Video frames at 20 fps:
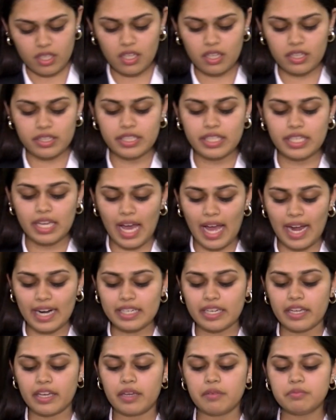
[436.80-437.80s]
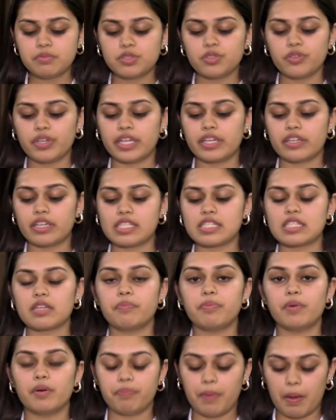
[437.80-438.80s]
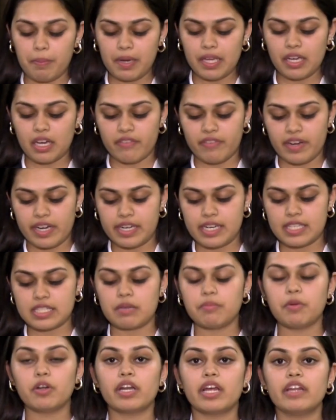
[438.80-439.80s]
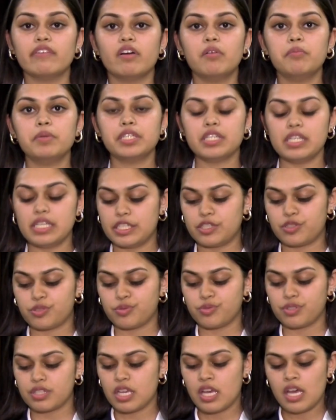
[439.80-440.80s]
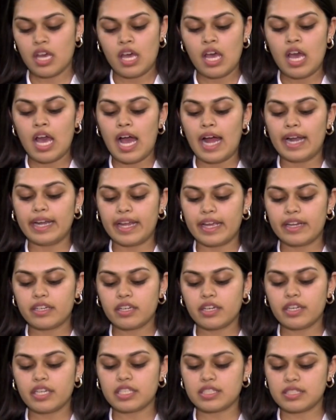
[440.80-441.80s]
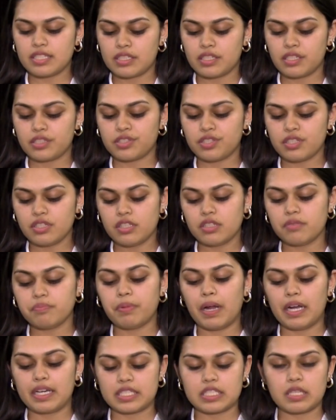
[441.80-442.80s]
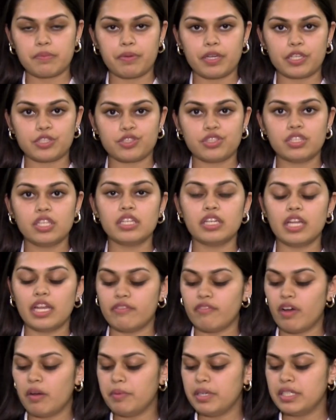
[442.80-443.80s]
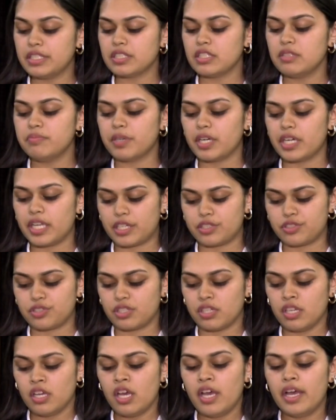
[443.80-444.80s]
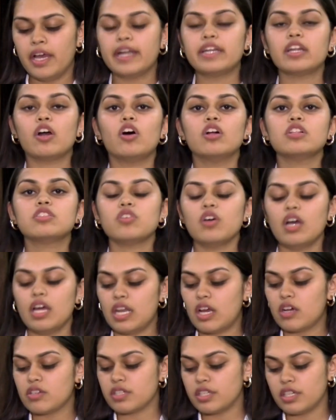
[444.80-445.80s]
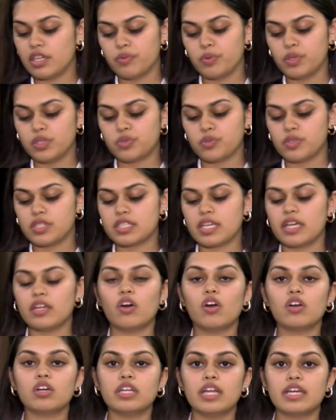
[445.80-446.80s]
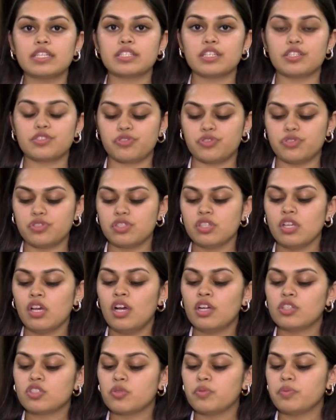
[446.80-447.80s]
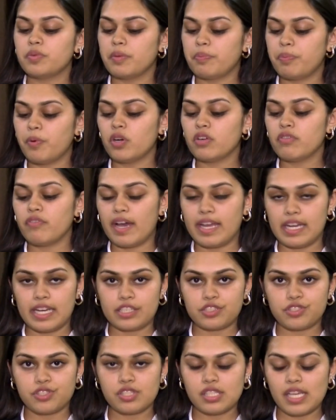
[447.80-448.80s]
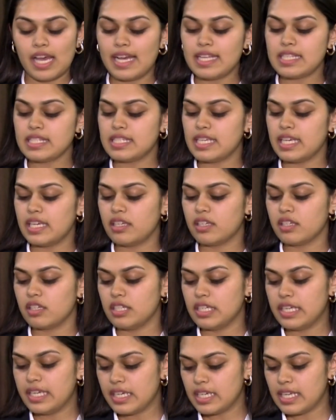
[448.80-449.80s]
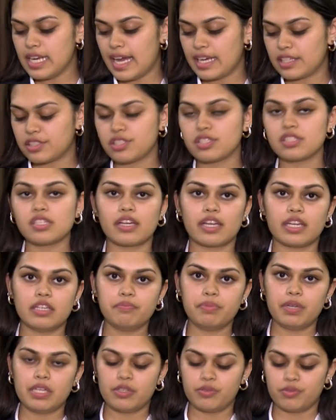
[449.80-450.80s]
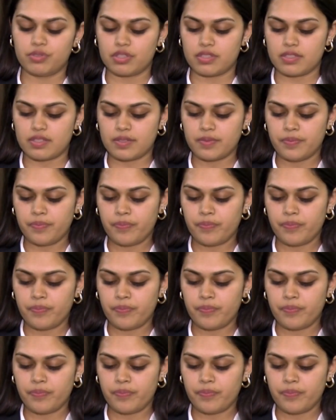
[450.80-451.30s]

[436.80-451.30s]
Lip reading: The Act aims to increase the public awareness about environmental issues and encourage citizen participation in environmental protection. It also allows individuals and organizations to report violations and seek legal actions against polluters.